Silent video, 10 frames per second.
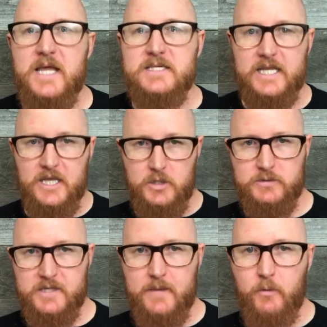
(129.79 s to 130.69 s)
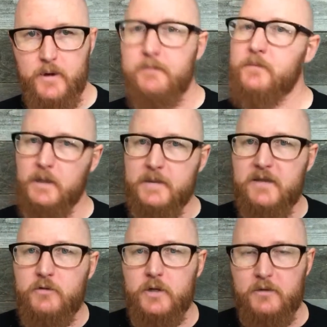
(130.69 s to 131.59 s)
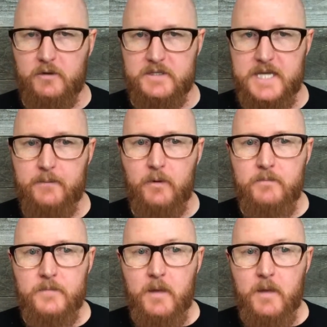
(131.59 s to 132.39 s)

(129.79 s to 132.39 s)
to get you to that point. Let me give you another example.